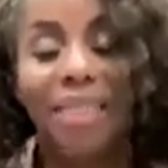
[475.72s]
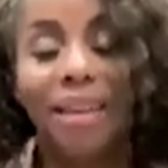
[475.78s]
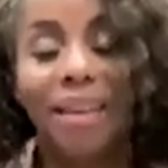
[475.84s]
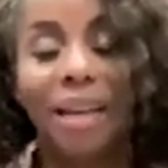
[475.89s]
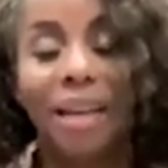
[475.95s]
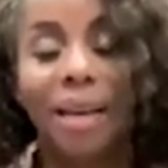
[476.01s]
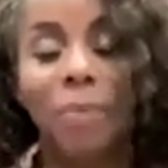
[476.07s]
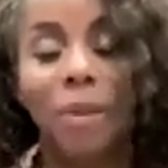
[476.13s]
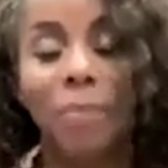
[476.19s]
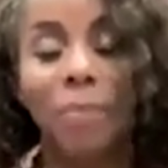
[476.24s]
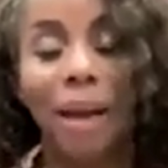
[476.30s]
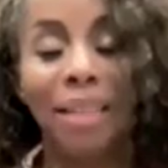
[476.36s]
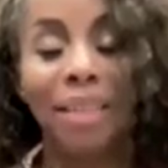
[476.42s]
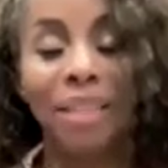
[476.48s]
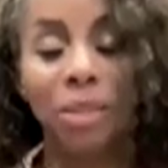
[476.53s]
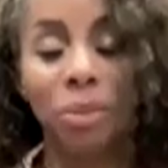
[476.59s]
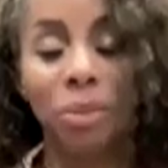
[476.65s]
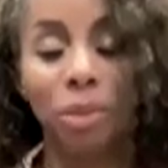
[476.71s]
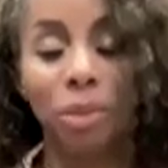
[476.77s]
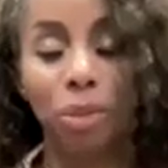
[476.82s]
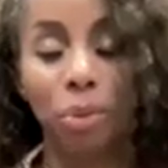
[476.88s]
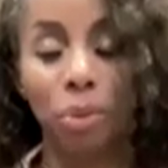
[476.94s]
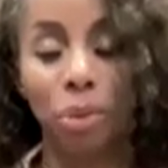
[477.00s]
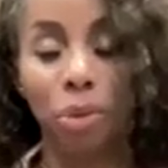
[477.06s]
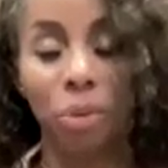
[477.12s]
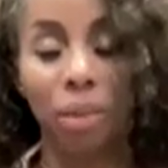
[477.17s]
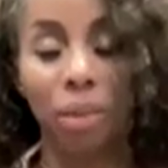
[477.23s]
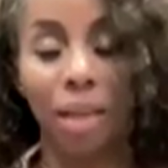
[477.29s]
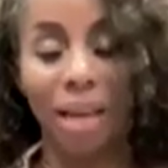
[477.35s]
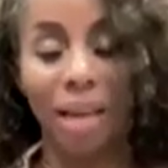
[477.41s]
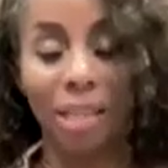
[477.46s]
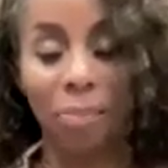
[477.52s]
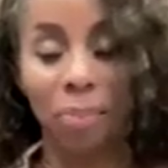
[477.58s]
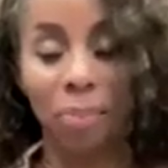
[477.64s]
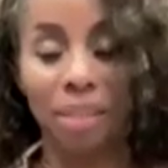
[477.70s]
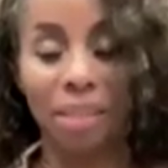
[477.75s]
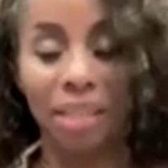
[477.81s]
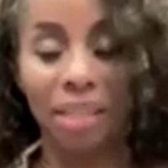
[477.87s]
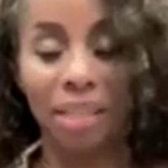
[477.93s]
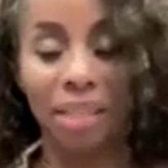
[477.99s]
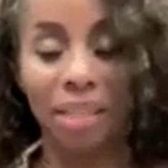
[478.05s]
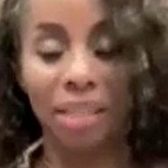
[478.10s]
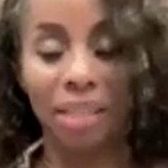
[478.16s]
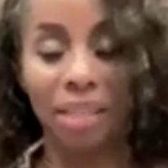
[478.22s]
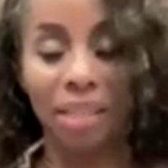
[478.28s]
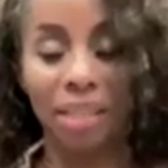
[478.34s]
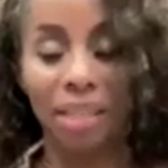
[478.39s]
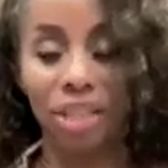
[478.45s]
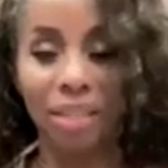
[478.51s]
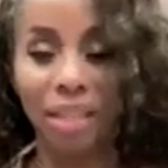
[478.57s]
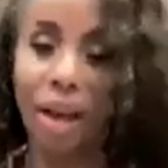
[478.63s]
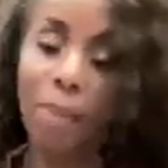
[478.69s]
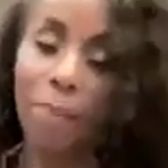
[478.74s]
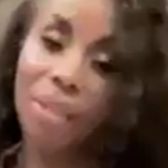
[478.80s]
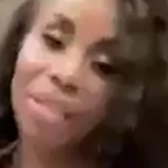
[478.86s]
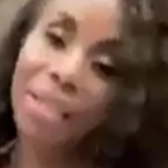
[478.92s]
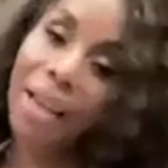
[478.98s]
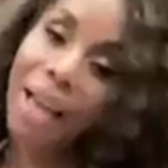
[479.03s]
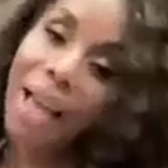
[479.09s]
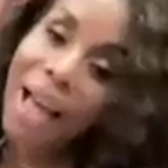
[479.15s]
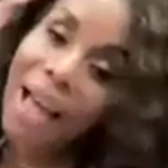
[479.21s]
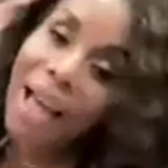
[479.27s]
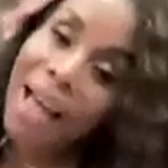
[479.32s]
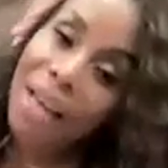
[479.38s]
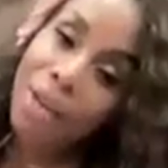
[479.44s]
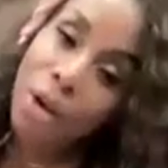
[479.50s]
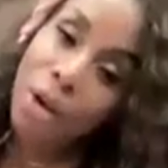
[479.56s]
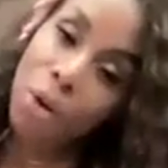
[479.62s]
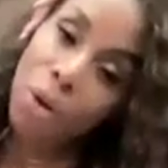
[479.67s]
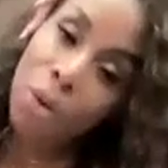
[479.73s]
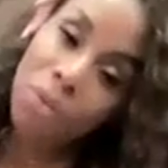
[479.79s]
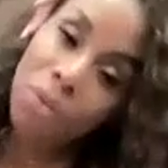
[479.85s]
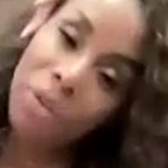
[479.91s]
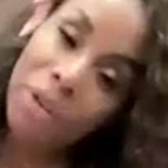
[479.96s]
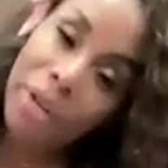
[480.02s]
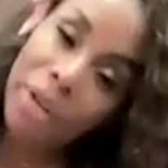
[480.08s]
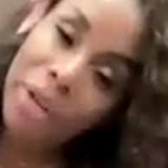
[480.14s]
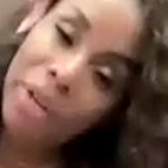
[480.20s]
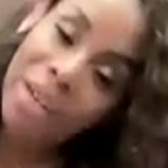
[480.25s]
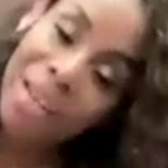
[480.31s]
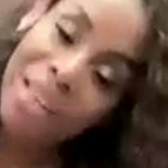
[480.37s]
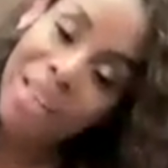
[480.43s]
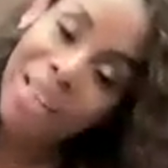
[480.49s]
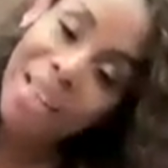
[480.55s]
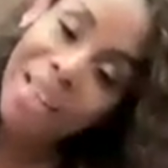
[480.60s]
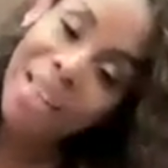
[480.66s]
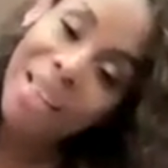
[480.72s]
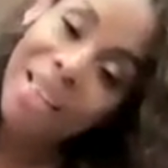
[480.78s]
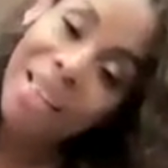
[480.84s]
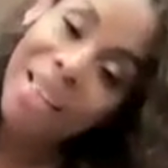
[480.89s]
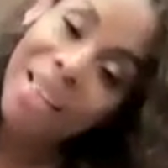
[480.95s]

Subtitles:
And then coming back to a neutralized position, take the opposite hand over